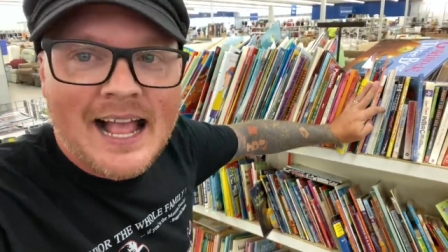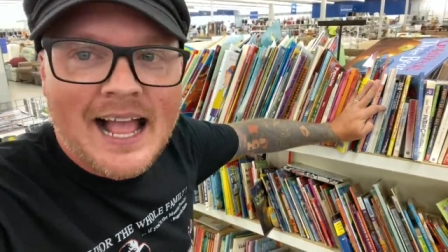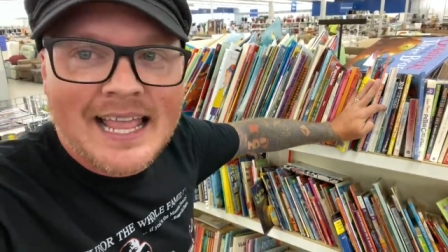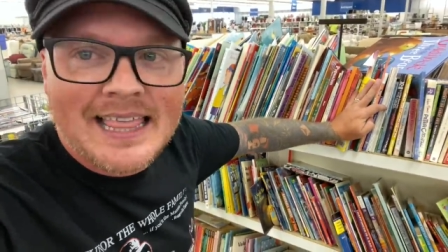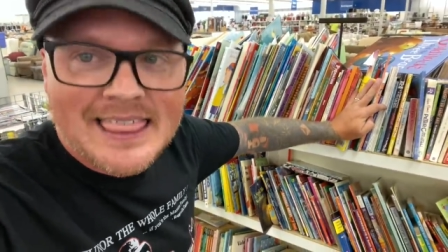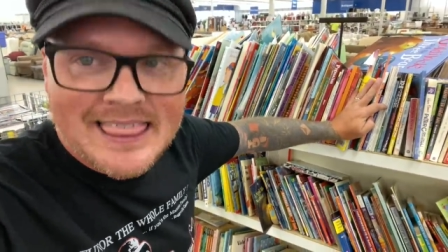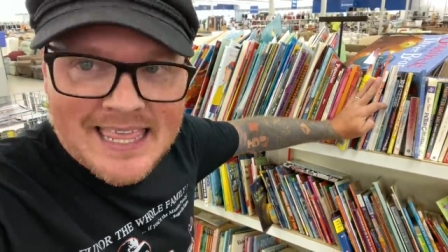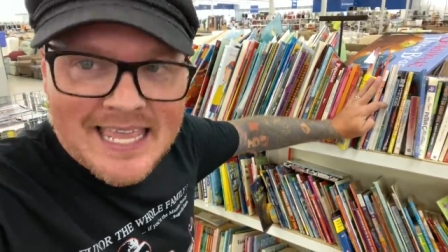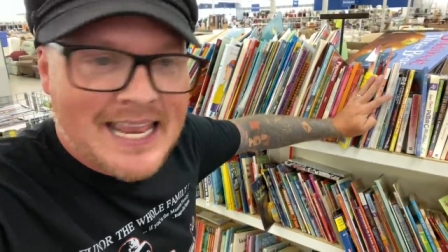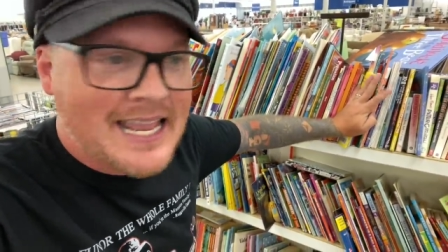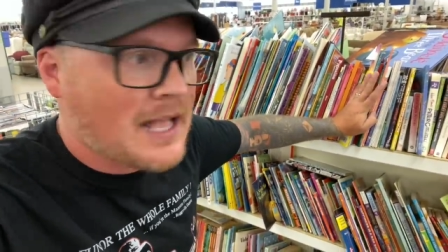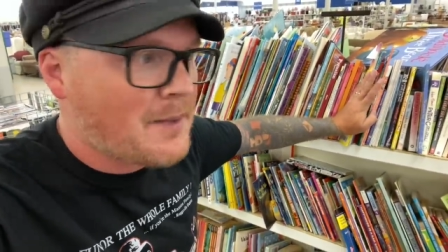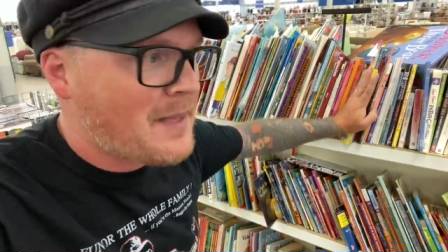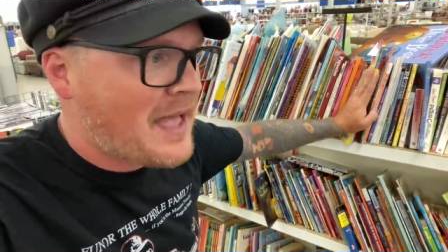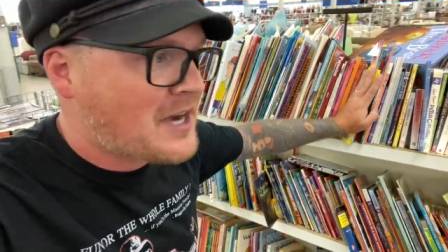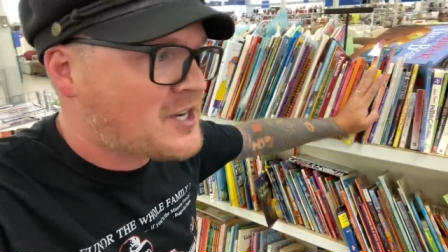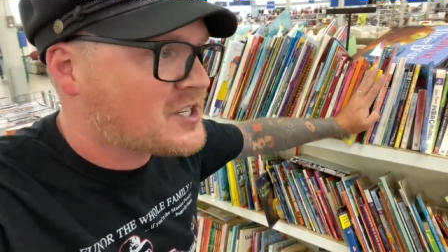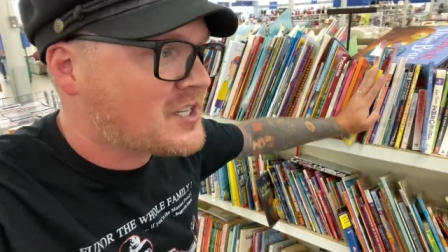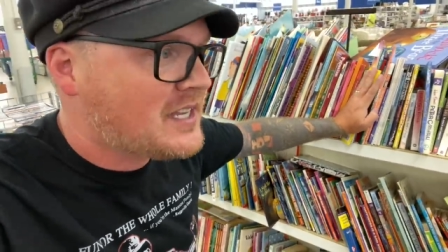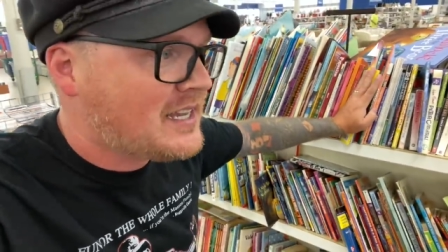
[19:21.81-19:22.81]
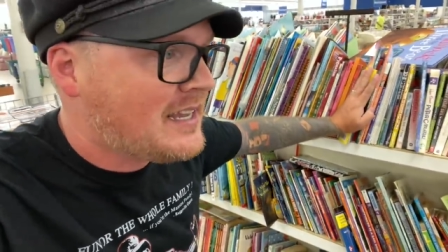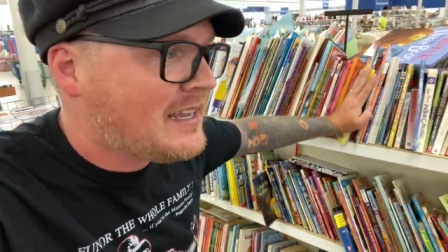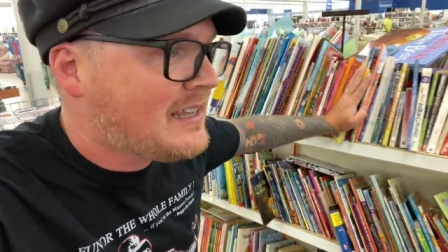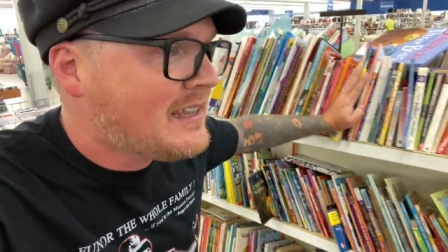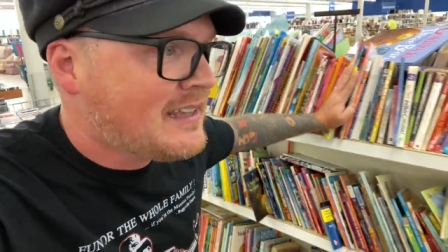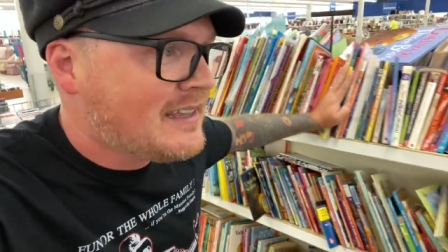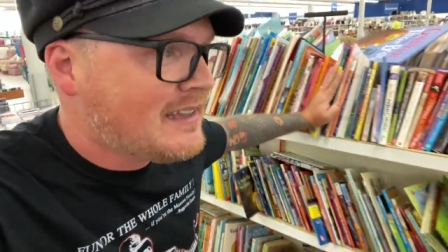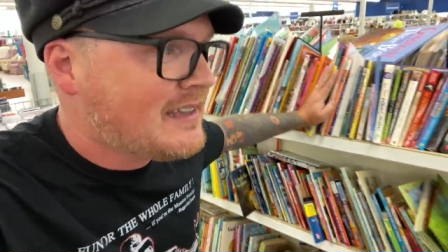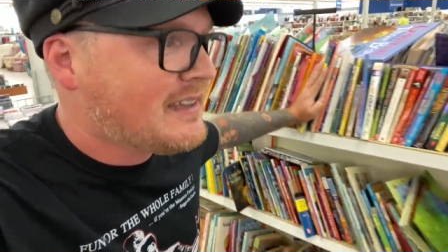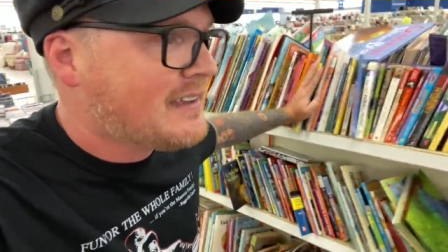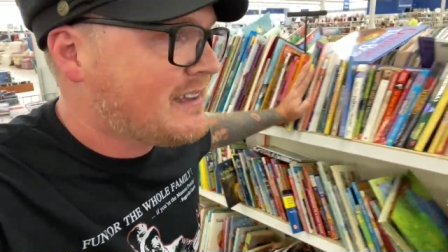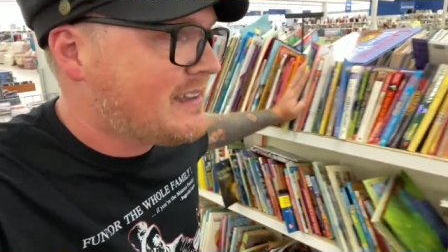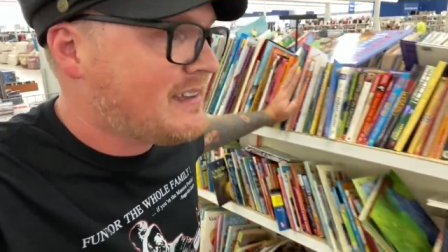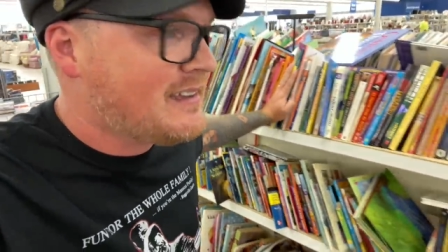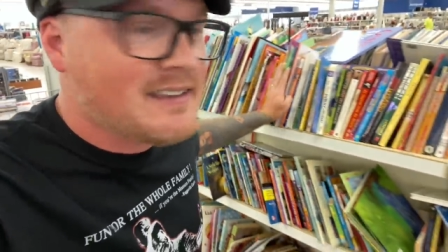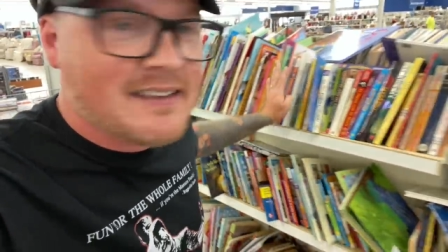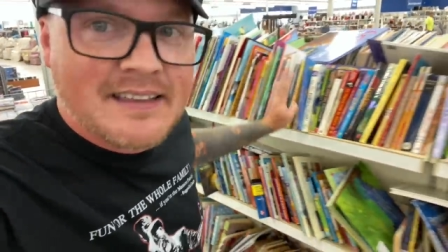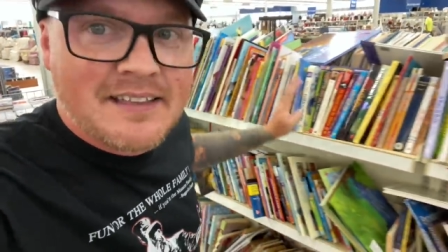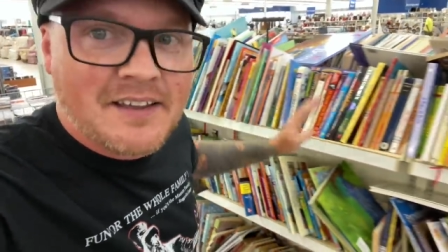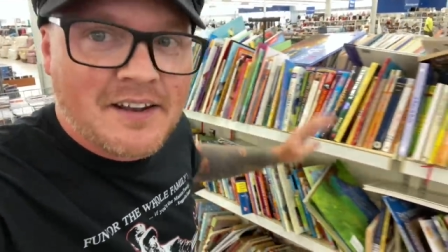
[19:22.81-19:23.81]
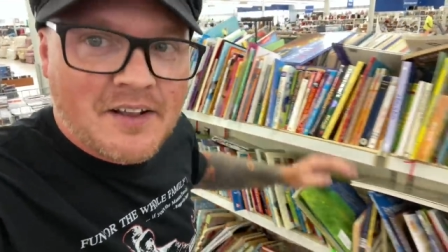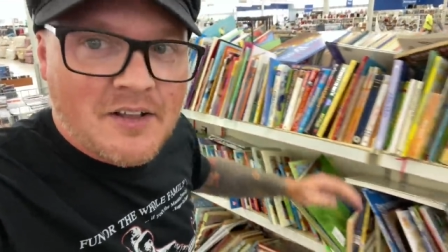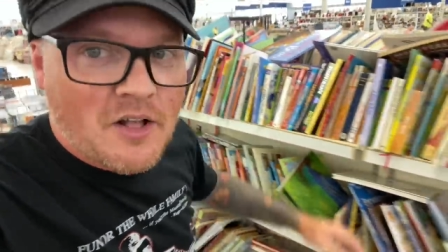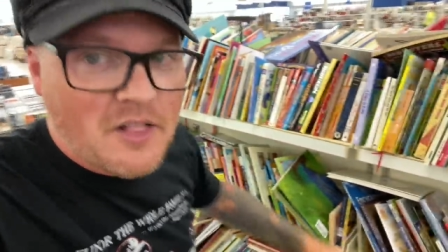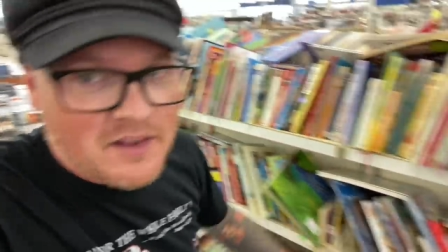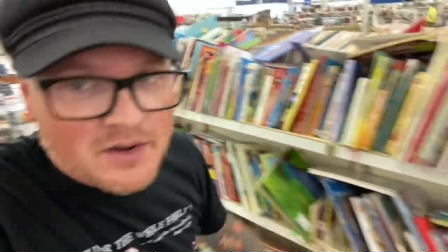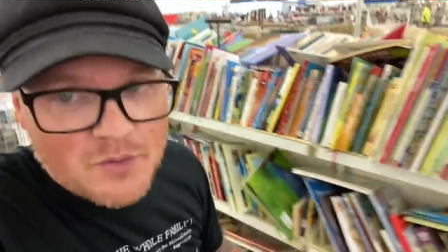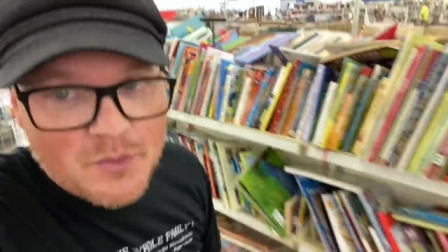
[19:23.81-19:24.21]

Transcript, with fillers: I think I'm actually Gonna call